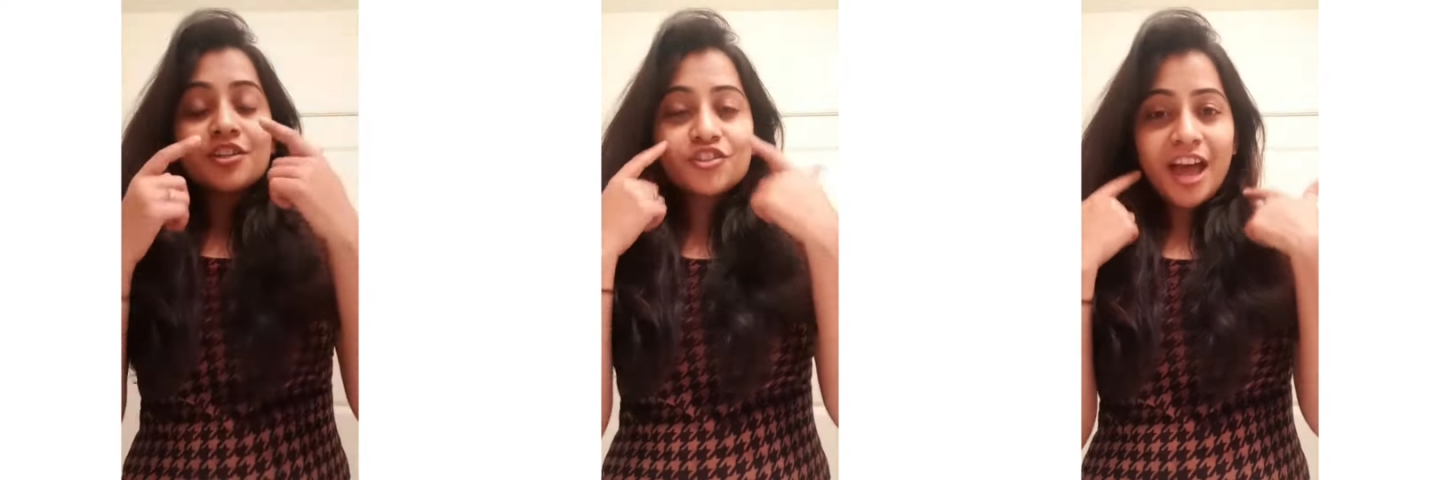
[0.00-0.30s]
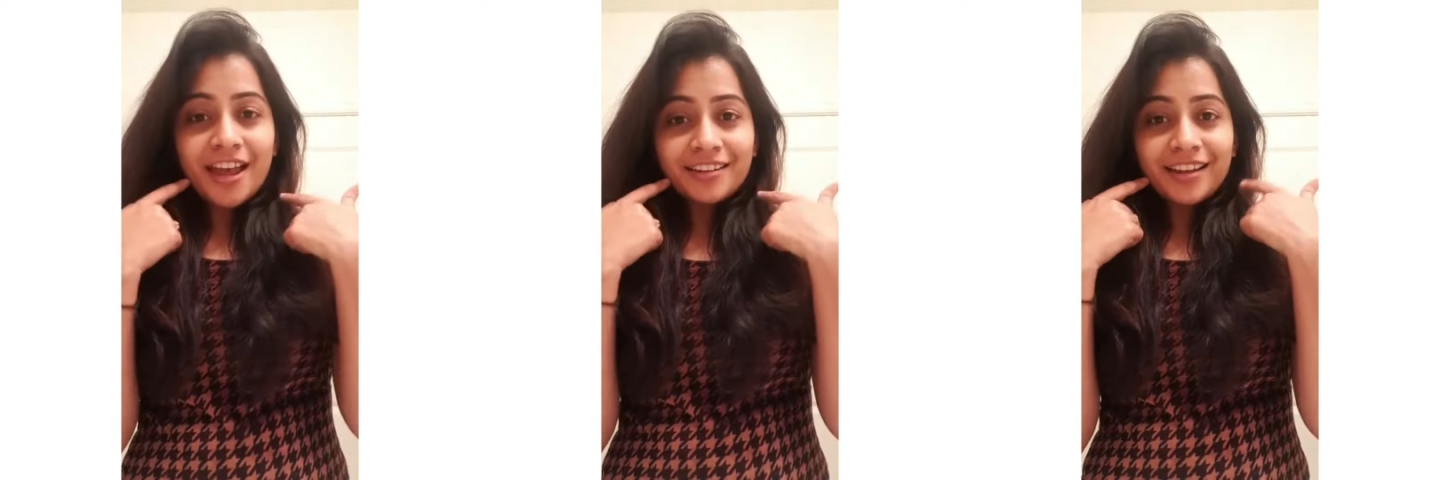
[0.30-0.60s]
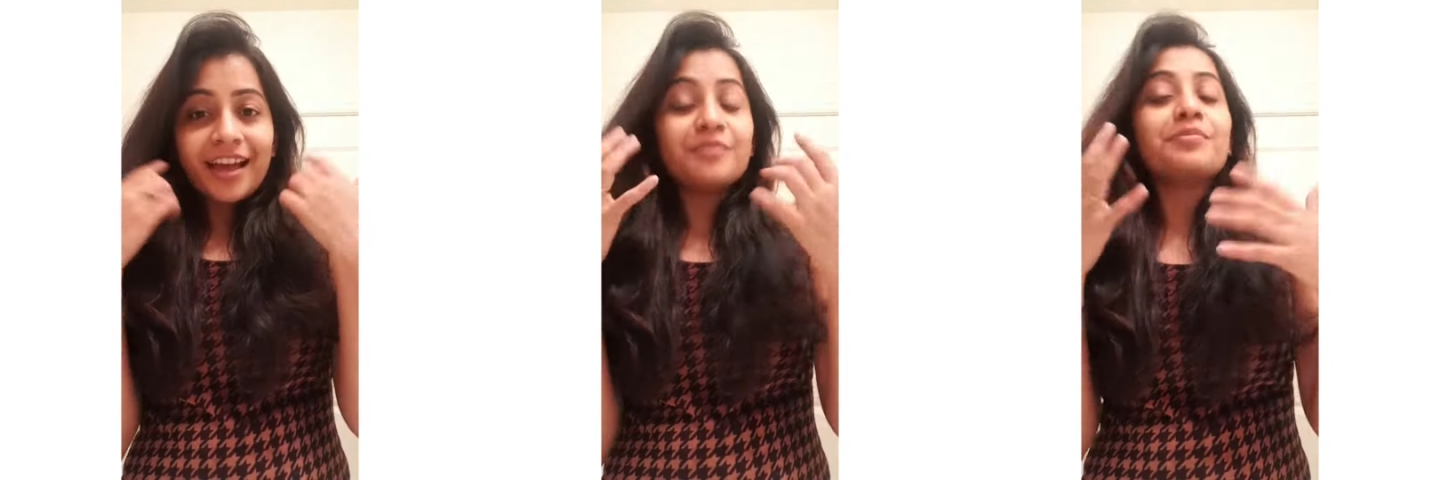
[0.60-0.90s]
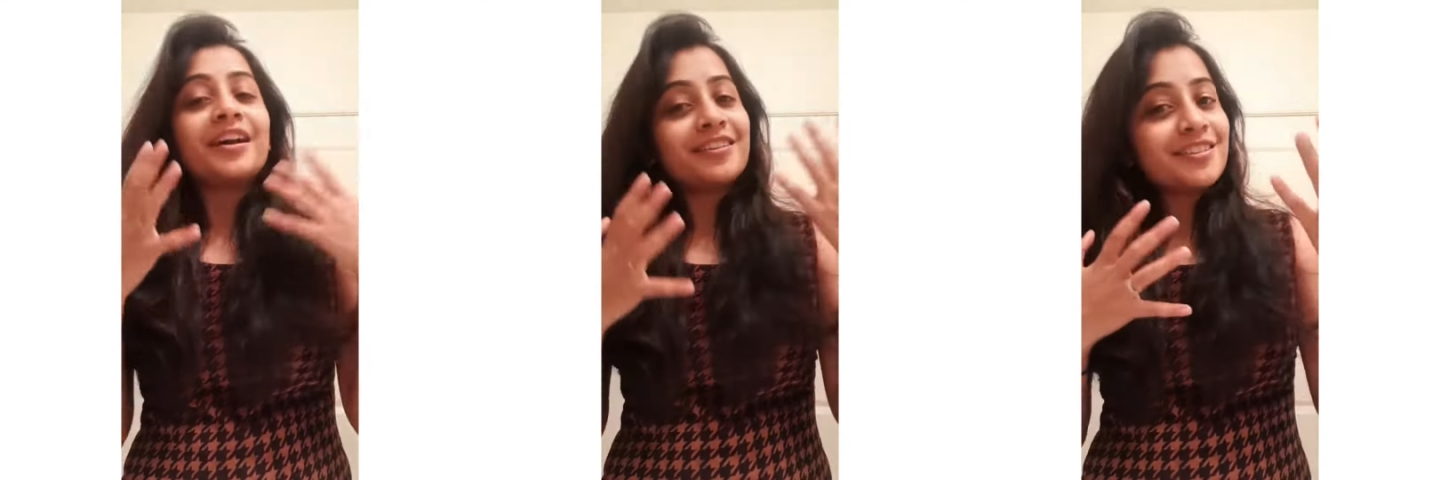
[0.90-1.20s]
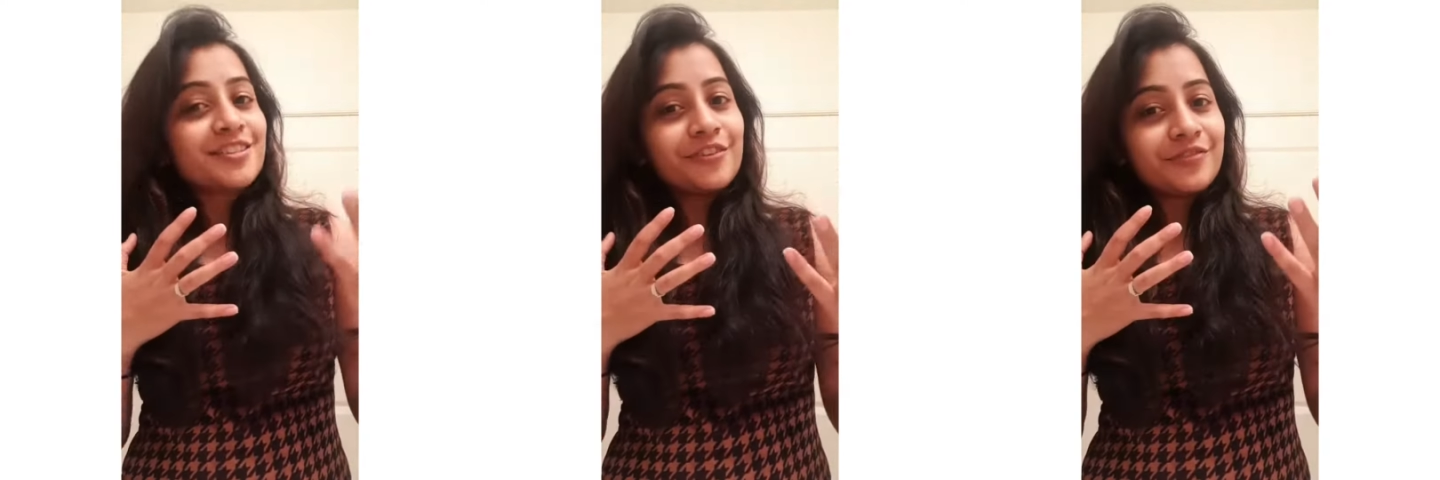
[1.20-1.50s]
tan and
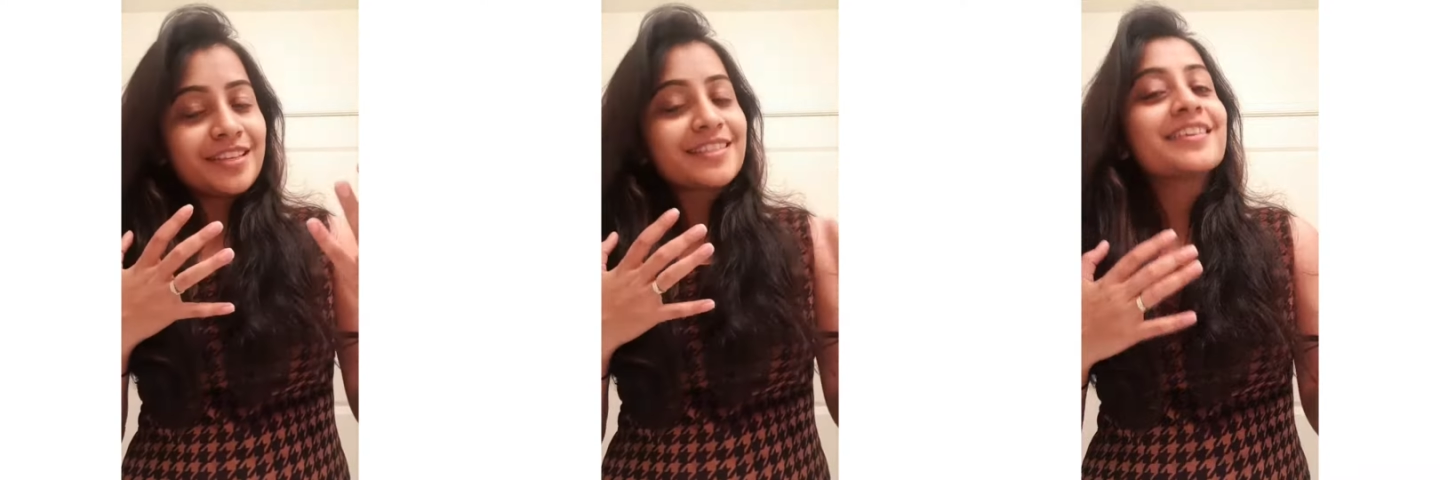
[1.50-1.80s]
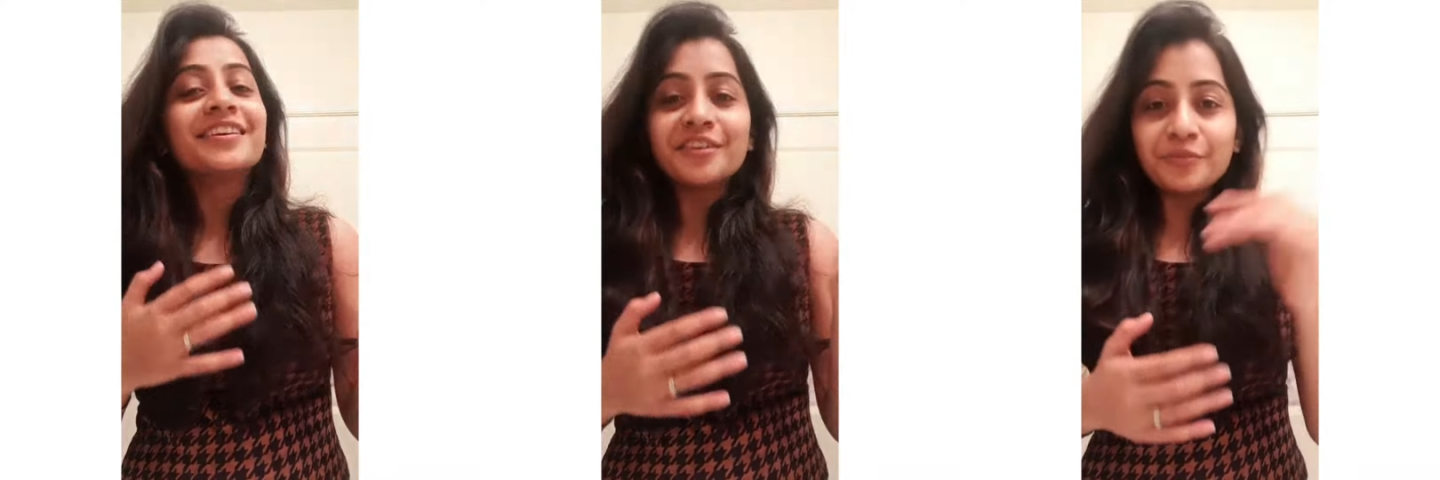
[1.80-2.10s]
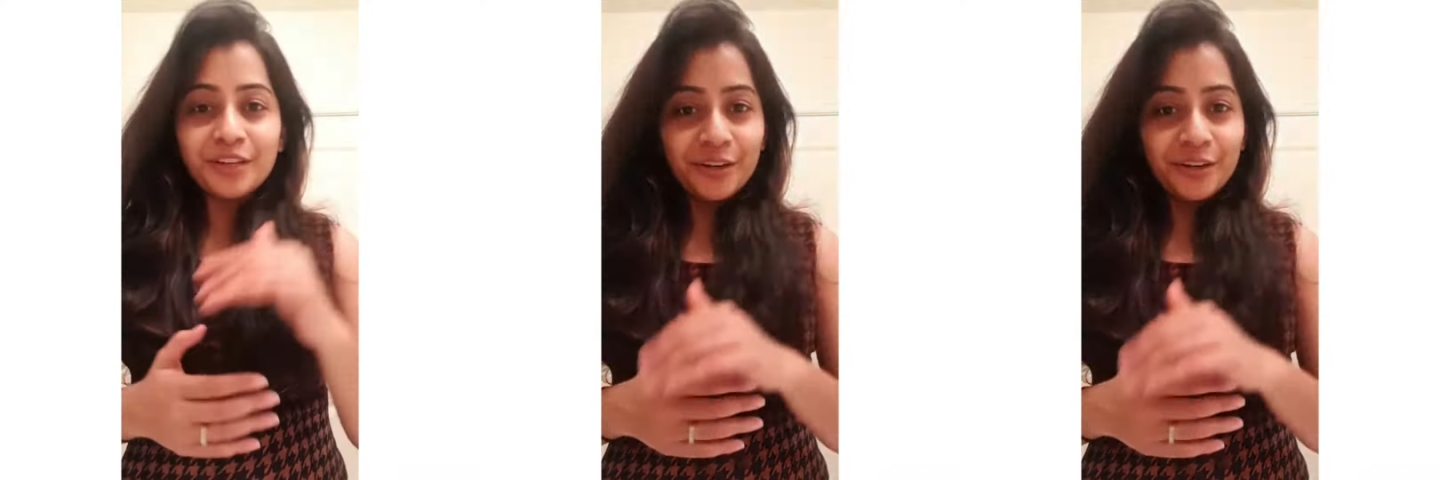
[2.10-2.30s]
brightens your face. Here we